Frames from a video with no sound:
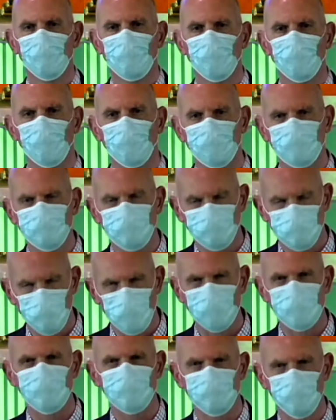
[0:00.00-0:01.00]
of
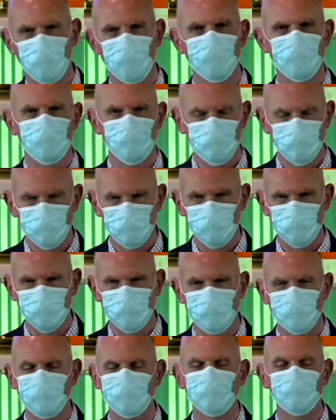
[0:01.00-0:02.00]
Christ by the Sea.
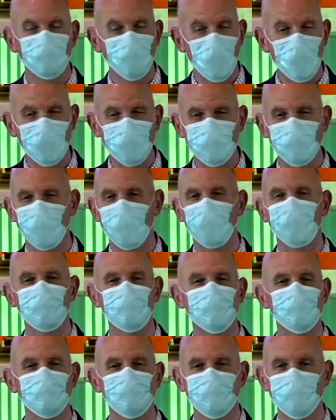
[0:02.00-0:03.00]
In fact, I
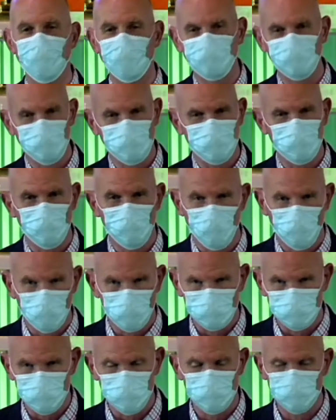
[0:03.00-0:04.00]
was never
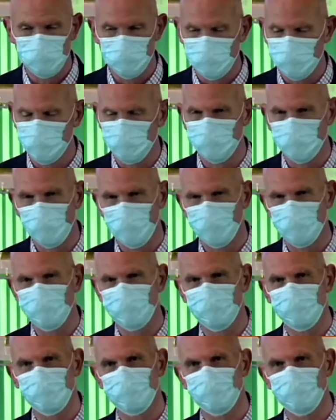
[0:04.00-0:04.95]
called to be your pastor.